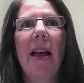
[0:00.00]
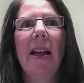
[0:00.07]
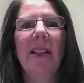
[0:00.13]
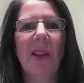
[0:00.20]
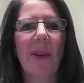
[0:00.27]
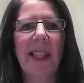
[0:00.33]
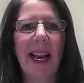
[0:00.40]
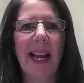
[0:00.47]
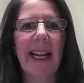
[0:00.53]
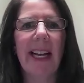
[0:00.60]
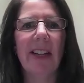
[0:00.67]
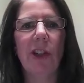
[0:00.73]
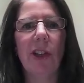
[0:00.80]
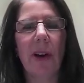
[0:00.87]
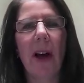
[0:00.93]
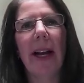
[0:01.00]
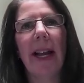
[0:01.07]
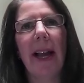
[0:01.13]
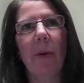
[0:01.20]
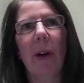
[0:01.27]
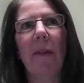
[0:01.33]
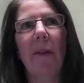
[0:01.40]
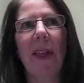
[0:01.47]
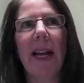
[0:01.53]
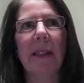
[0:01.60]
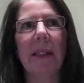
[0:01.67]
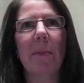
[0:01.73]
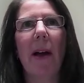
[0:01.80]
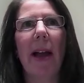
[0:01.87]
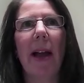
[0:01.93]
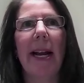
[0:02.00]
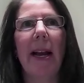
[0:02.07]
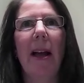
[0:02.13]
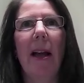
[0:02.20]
So in that case, you go, okay, well, if that's my